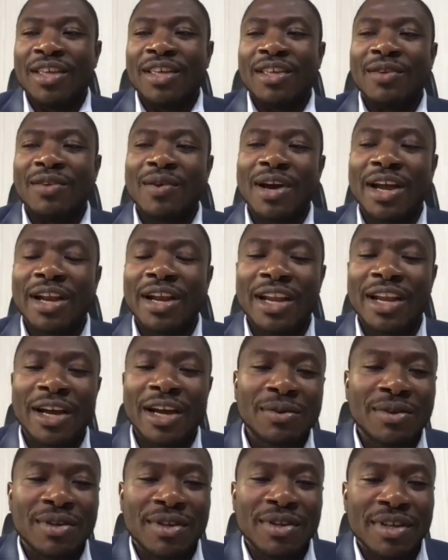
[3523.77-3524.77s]
you are
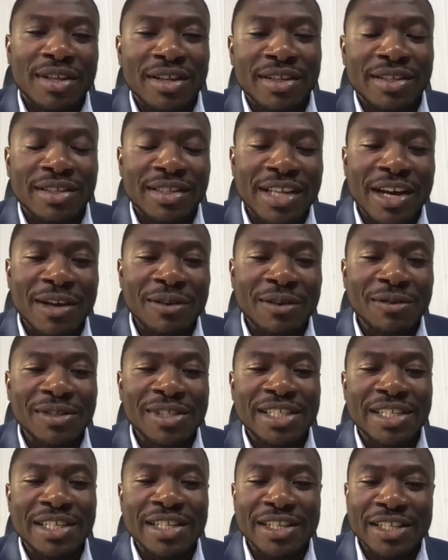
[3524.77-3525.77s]
allowed 1,000
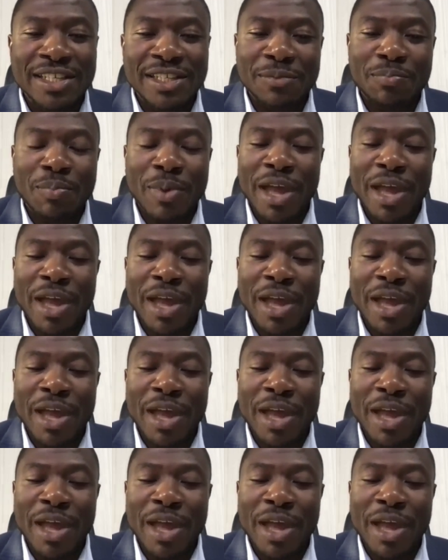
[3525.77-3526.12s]
cedis